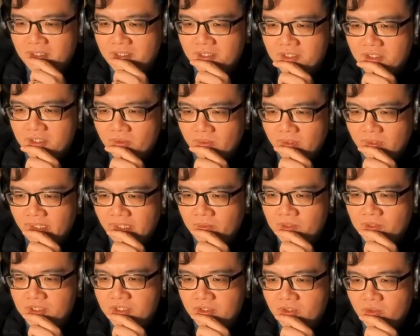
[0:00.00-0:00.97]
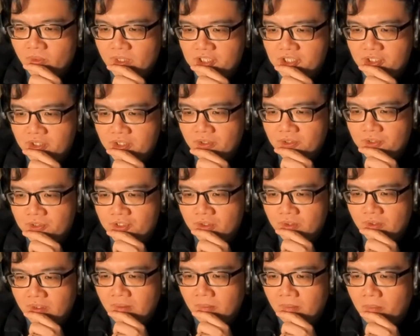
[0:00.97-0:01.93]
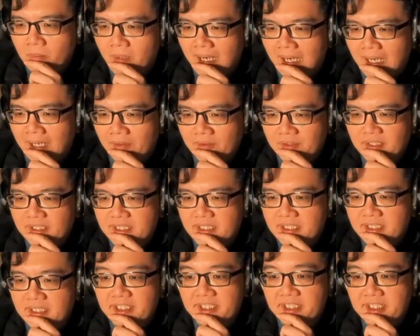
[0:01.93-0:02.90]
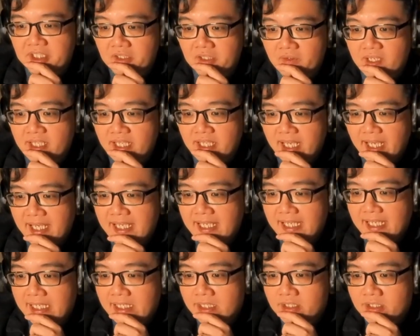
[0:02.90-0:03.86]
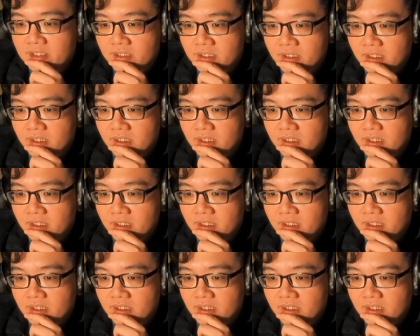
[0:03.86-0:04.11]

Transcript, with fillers: So there was a question also about the hearing aids,